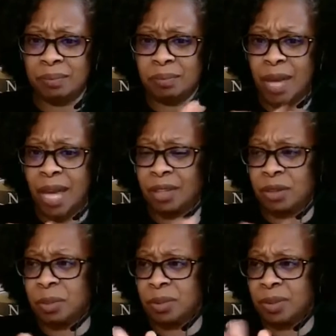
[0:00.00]

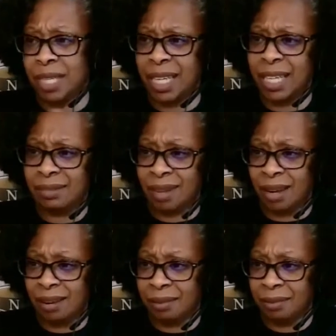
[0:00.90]
malleable like
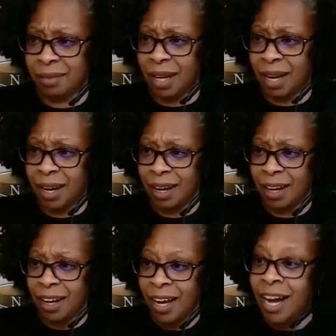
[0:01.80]
inside. Yeah,
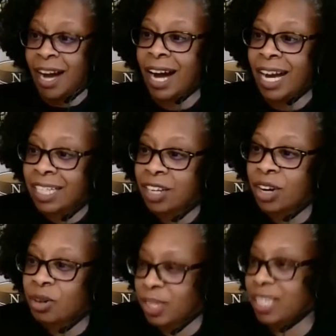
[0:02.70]
I
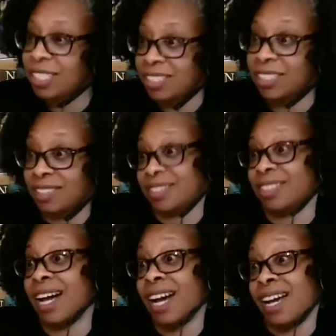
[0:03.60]
know, right?
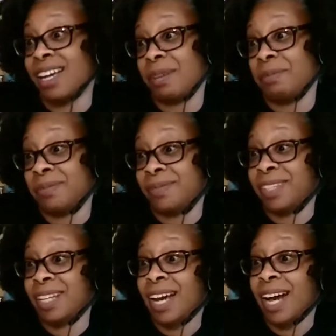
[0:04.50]
I am.
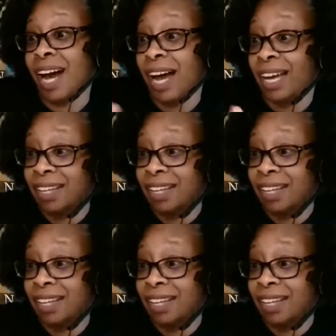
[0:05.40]
Hi.